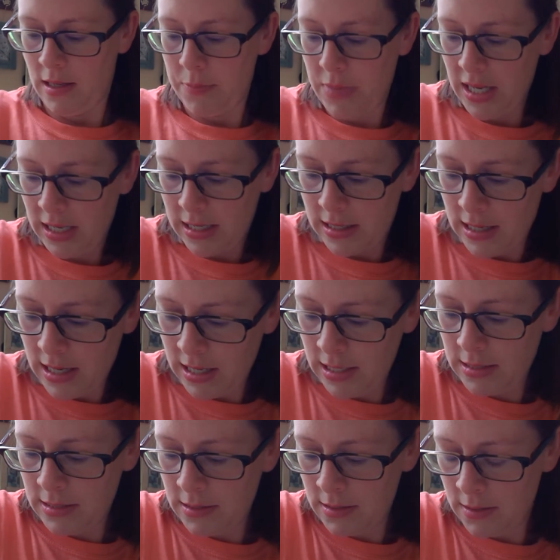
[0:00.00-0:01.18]
make it
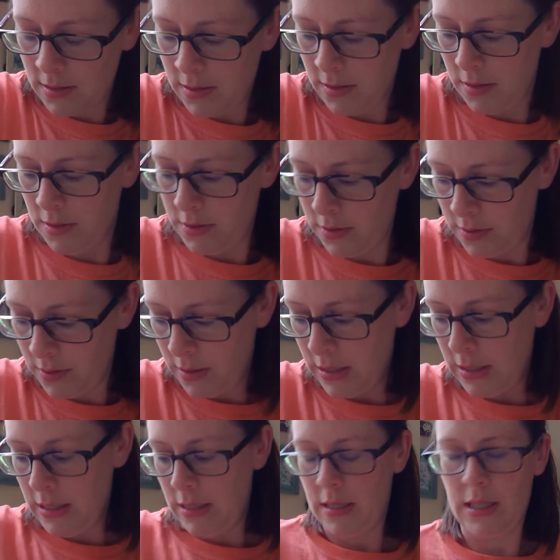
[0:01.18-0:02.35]
nice
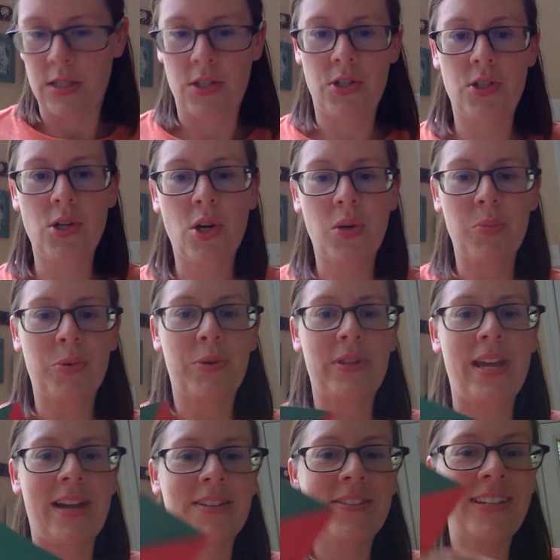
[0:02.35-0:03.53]
and sharp on
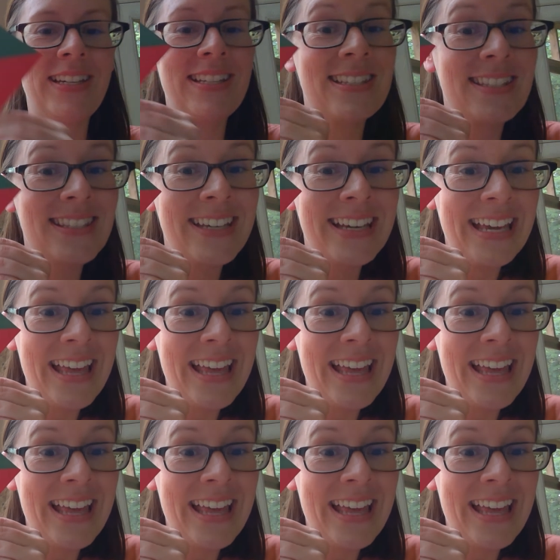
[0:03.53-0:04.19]
that crease.